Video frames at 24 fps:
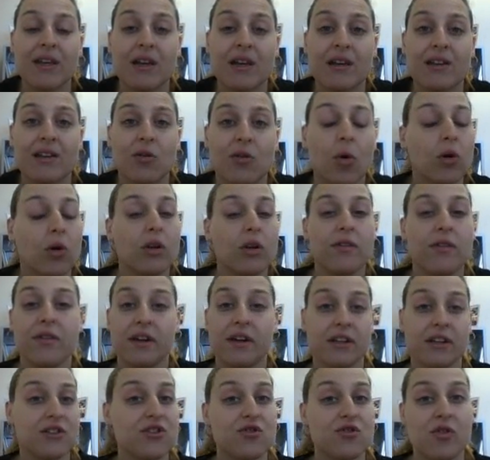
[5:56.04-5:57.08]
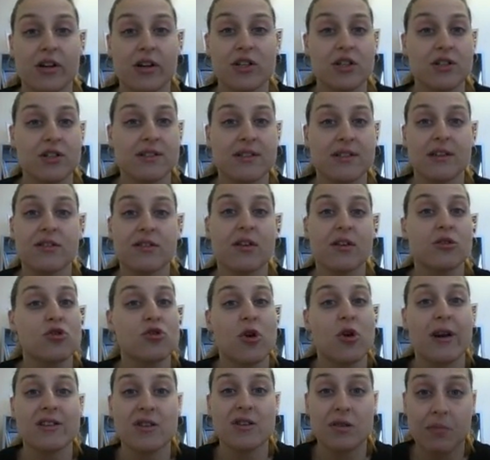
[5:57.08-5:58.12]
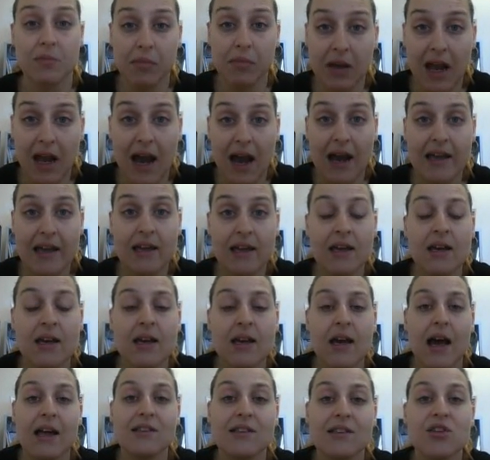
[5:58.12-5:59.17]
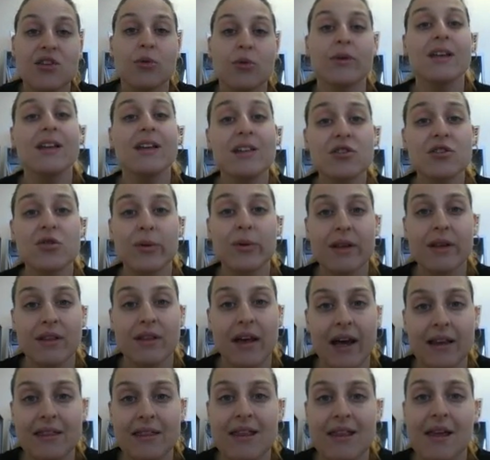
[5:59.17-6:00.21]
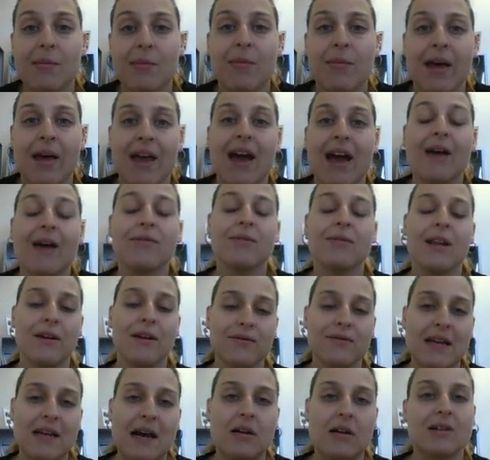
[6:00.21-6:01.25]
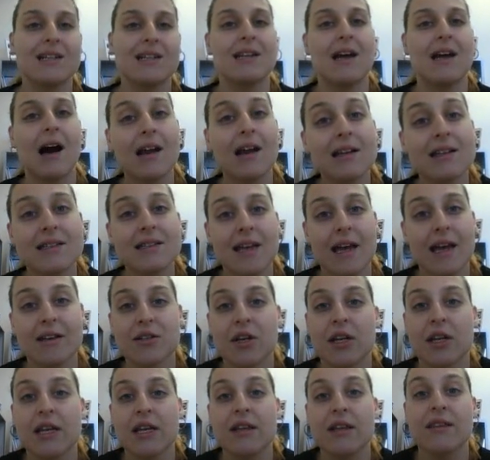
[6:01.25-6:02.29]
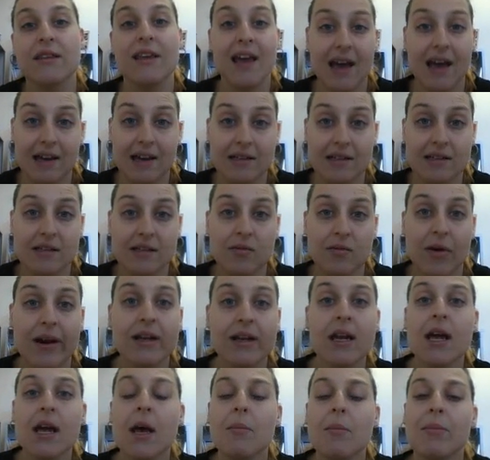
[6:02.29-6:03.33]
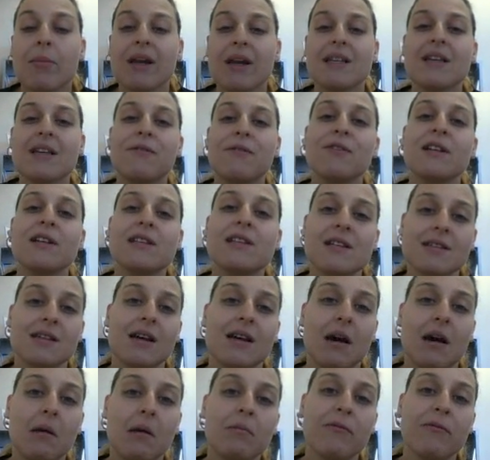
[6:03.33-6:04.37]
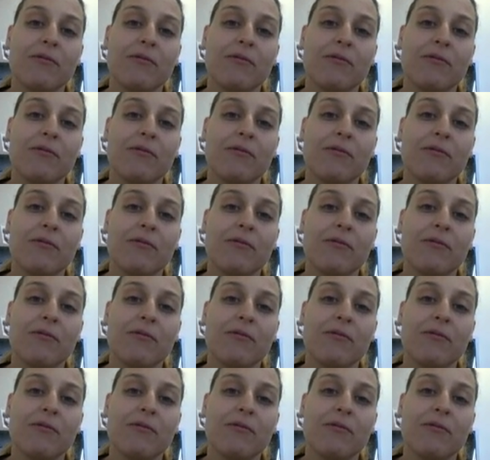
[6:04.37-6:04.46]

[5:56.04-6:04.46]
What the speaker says: in all of the constructions that they're trying to apply. And so in doing that, they may have left out and unintentionally the S, right? But it definitely doesn't come